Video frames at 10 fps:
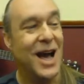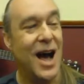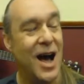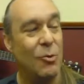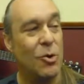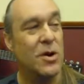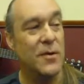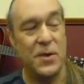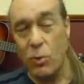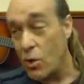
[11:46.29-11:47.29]
uh, where
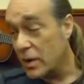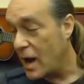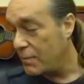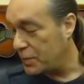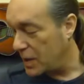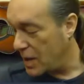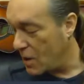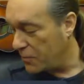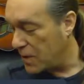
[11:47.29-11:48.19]
if he woke up, you know,